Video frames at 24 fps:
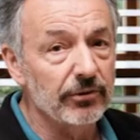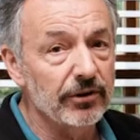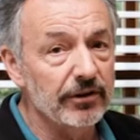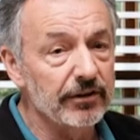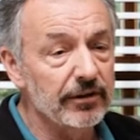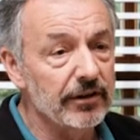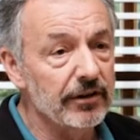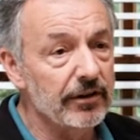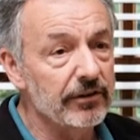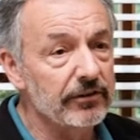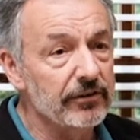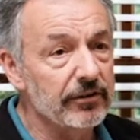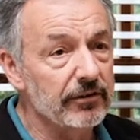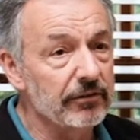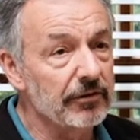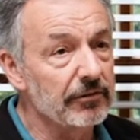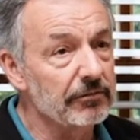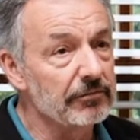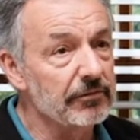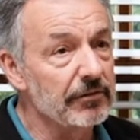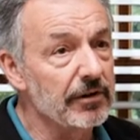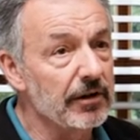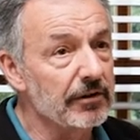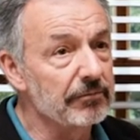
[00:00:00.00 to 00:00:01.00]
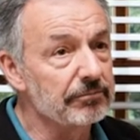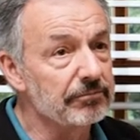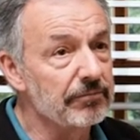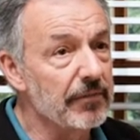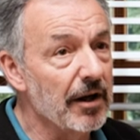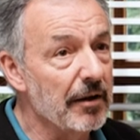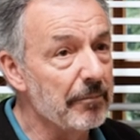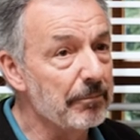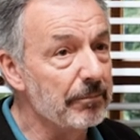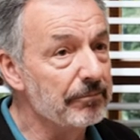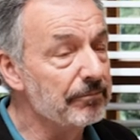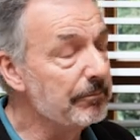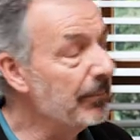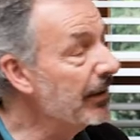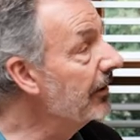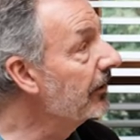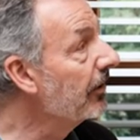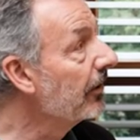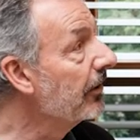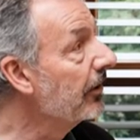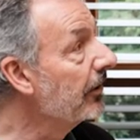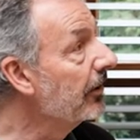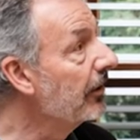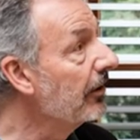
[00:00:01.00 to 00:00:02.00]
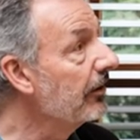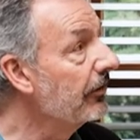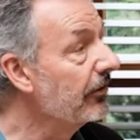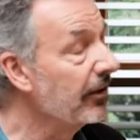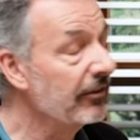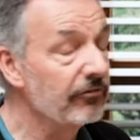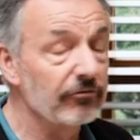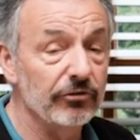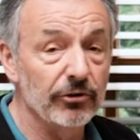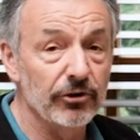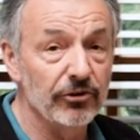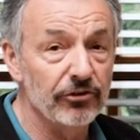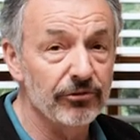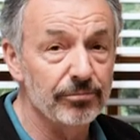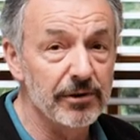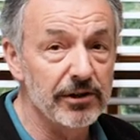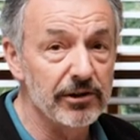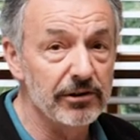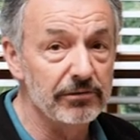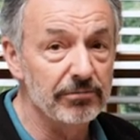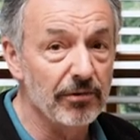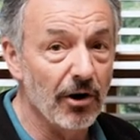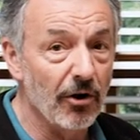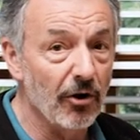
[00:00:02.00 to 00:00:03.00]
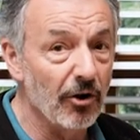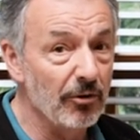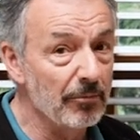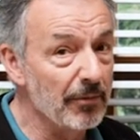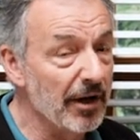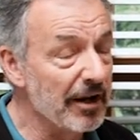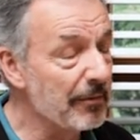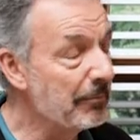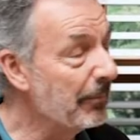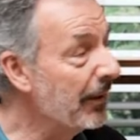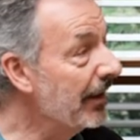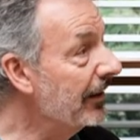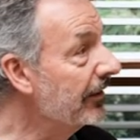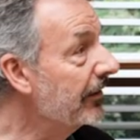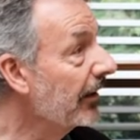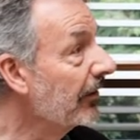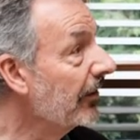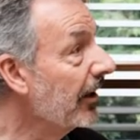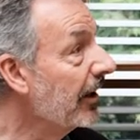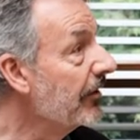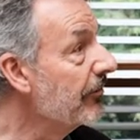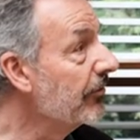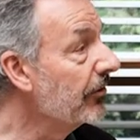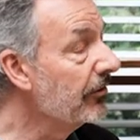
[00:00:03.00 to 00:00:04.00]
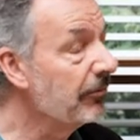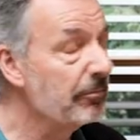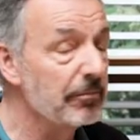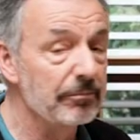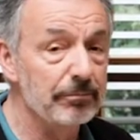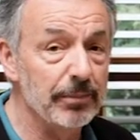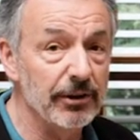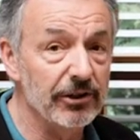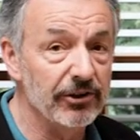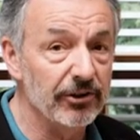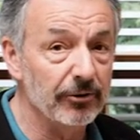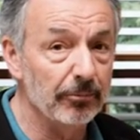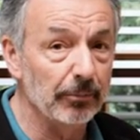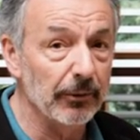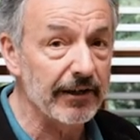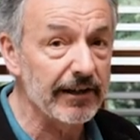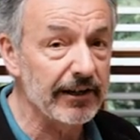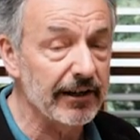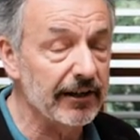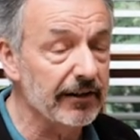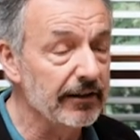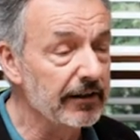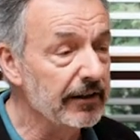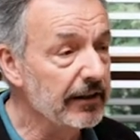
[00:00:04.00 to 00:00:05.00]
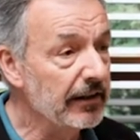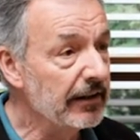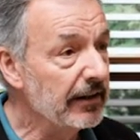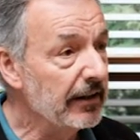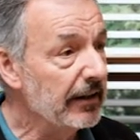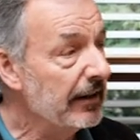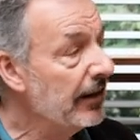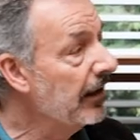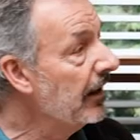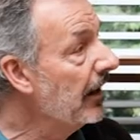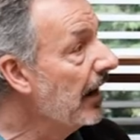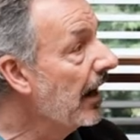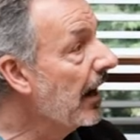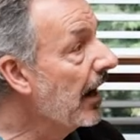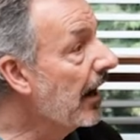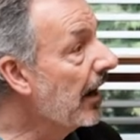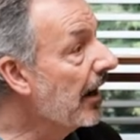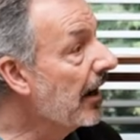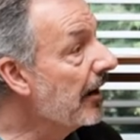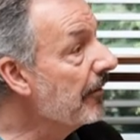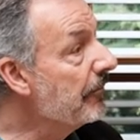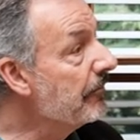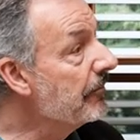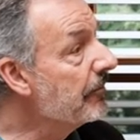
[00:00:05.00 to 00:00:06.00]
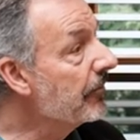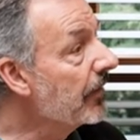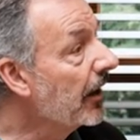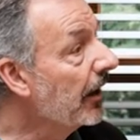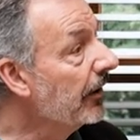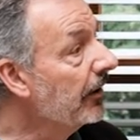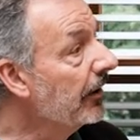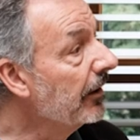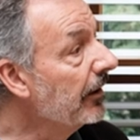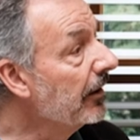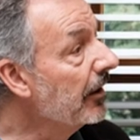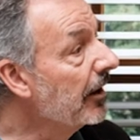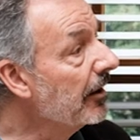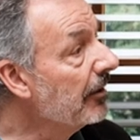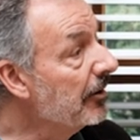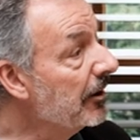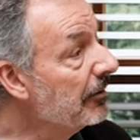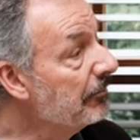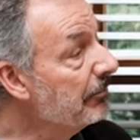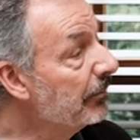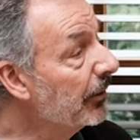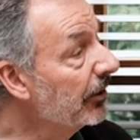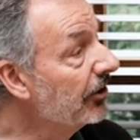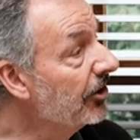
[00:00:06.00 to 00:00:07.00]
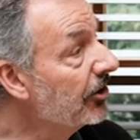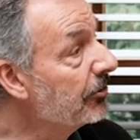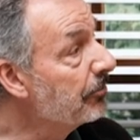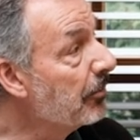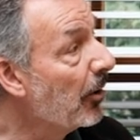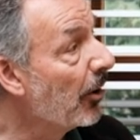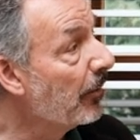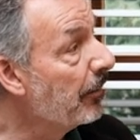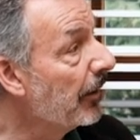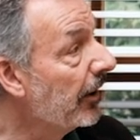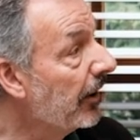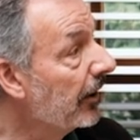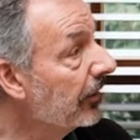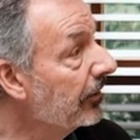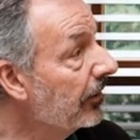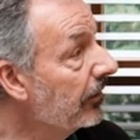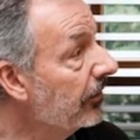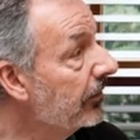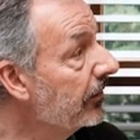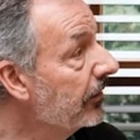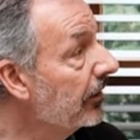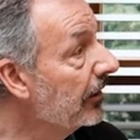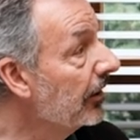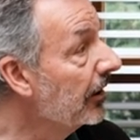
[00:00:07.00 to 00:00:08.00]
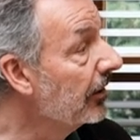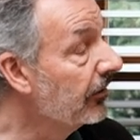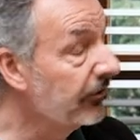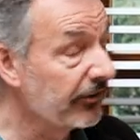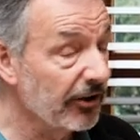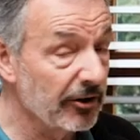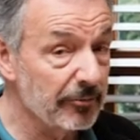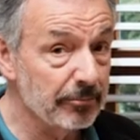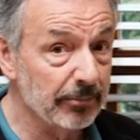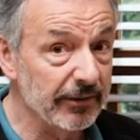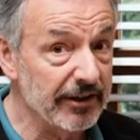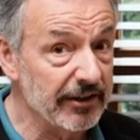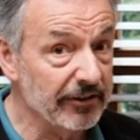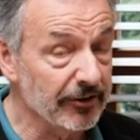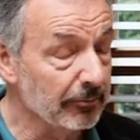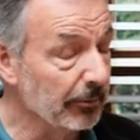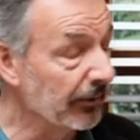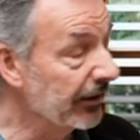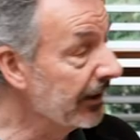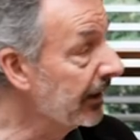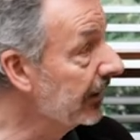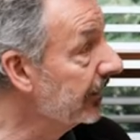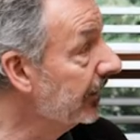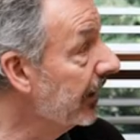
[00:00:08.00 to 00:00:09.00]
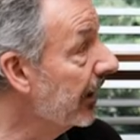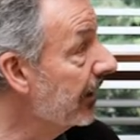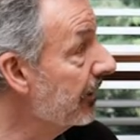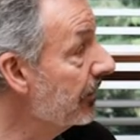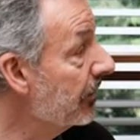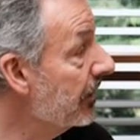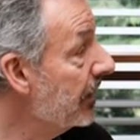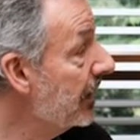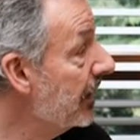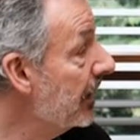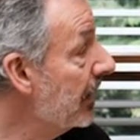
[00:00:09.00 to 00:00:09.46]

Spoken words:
one is a painter that has influenced me all my painting life, is Peter Blake. And a British pop artist, Sir Peter Blake now.